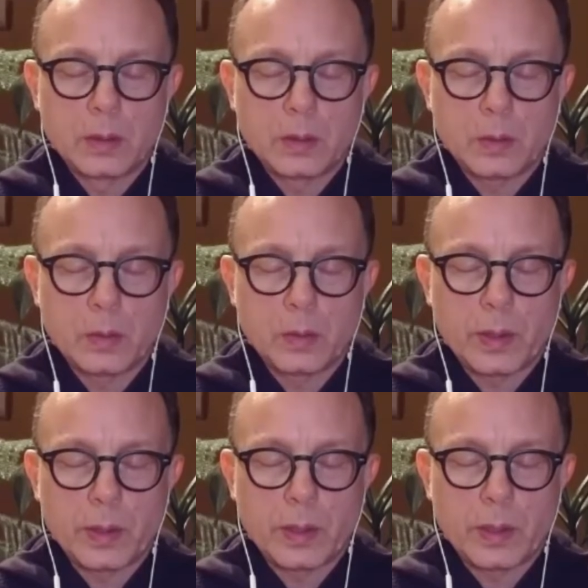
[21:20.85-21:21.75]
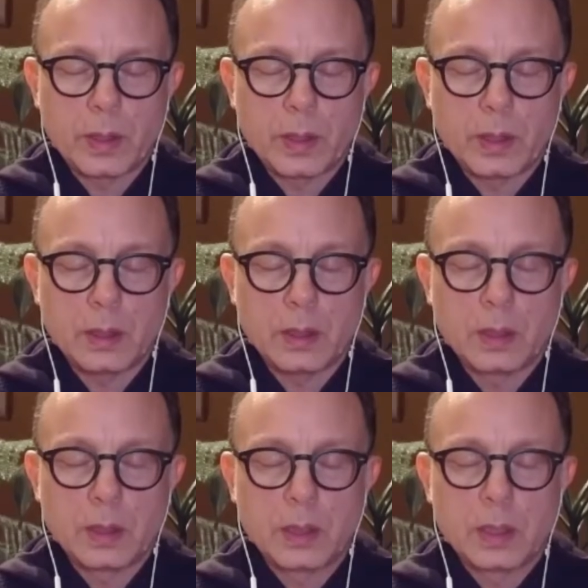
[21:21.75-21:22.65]
or with the
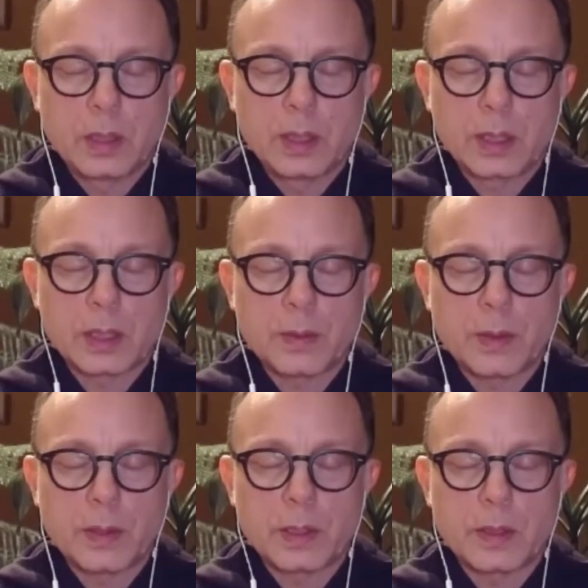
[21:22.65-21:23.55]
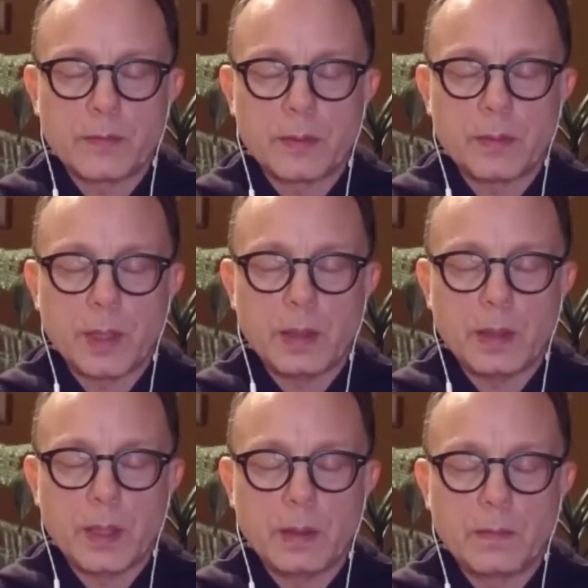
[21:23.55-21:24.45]
experience of
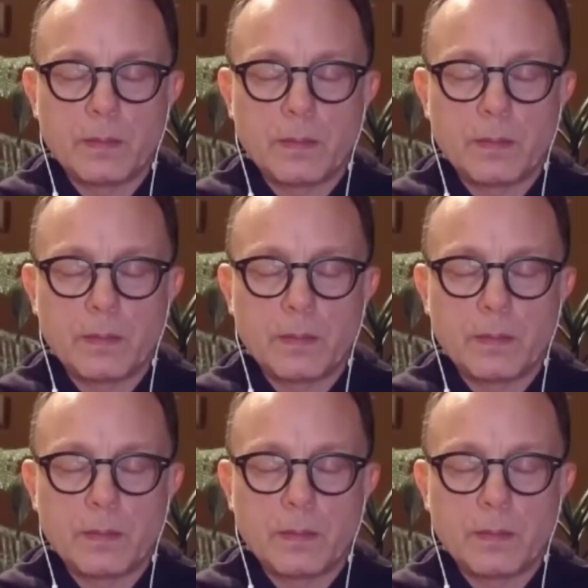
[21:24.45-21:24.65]
embodiment,